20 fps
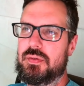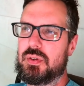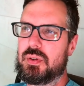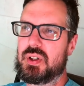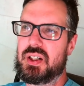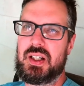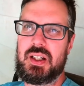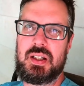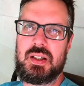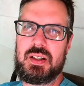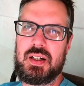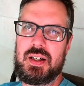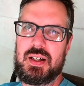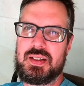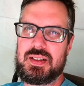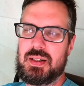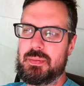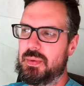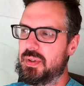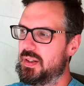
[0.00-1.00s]
We're getting uh,
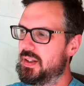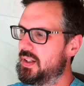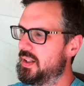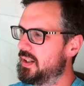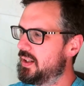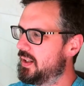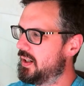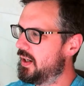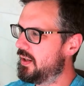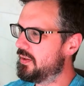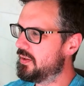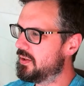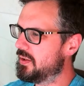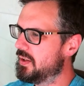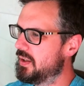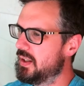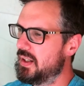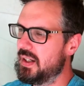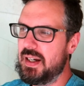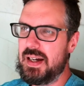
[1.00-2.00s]
some of the uh, other